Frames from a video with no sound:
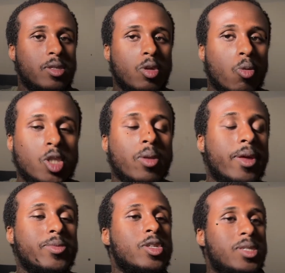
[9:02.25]
You're watching him
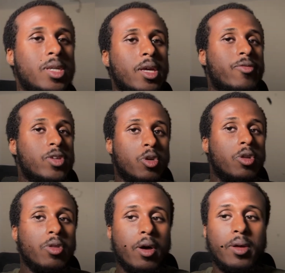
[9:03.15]
to see if he's good or
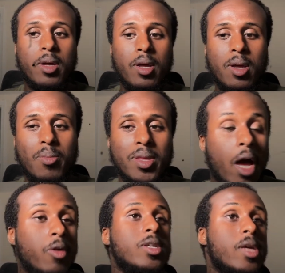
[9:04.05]
not. But
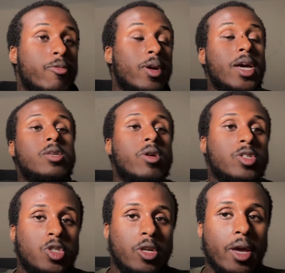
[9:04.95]
nowadays, everyone cares about his
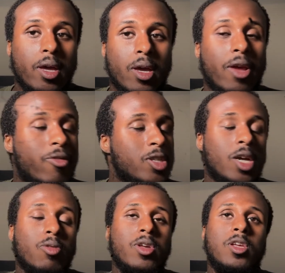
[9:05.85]
GA. And I feel like Jack
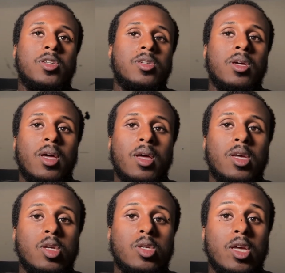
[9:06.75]
Grealish
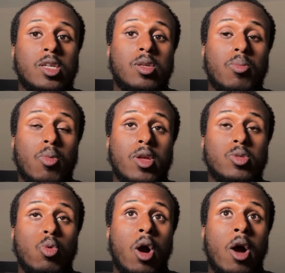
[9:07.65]
is
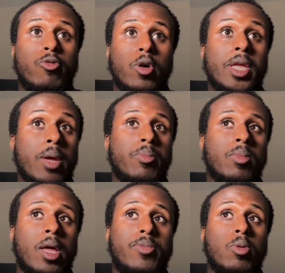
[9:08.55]
more harmful on him.
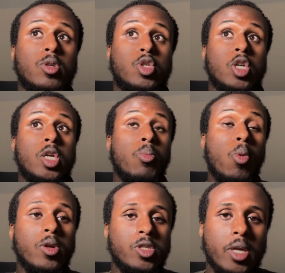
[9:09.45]
Like, people judge him more
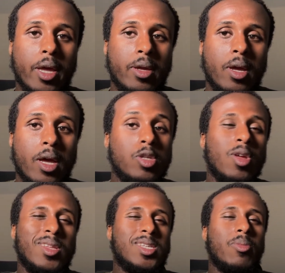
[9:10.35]
on GA. And he's not
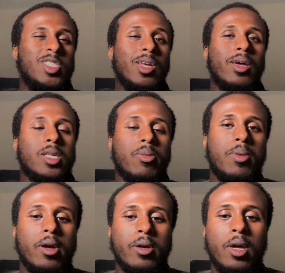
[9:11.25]
that type of GA type of
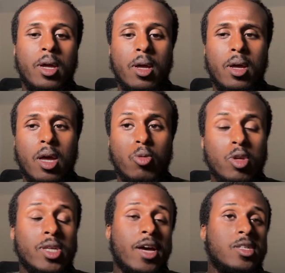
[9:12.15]
player. And when he was
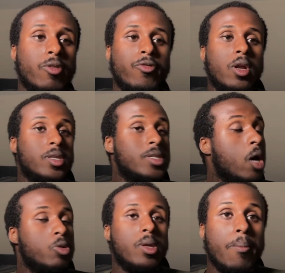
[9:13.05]
at Aston Villa, this guy
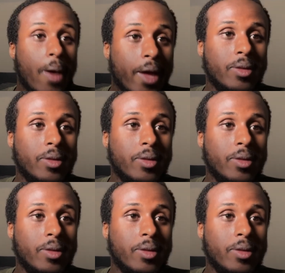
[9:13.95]
was the man.